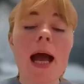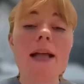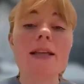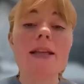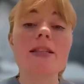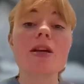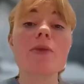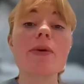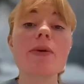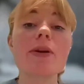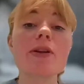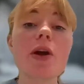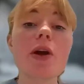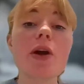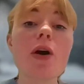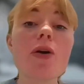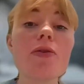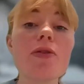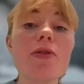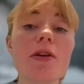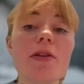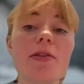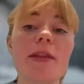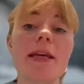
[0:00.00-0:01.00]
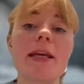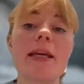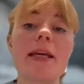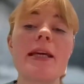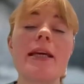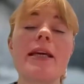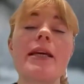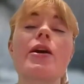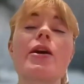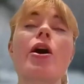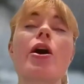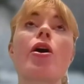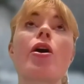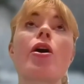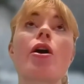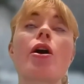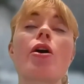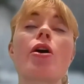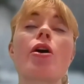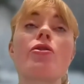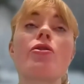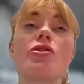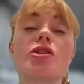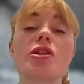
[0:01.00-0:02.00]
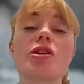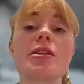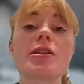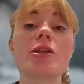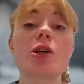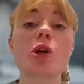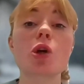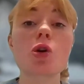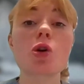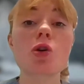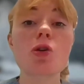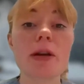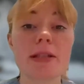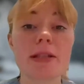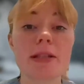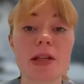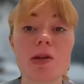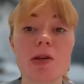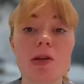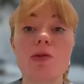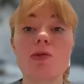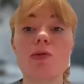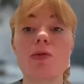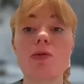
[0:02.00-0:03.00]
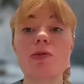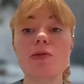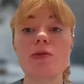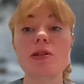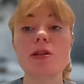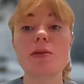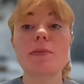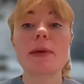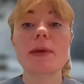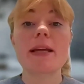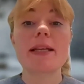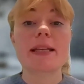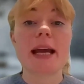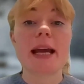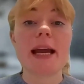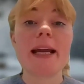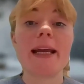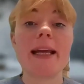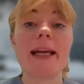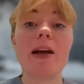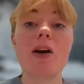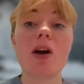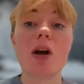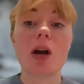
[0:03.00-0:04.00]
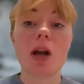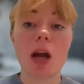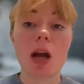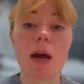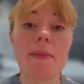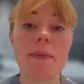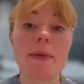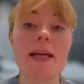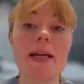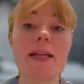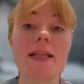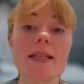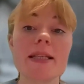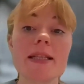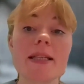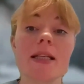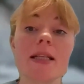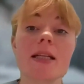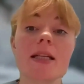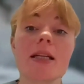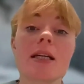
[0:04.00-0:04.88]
And so we know that the ocean is critical to maintaining our climate.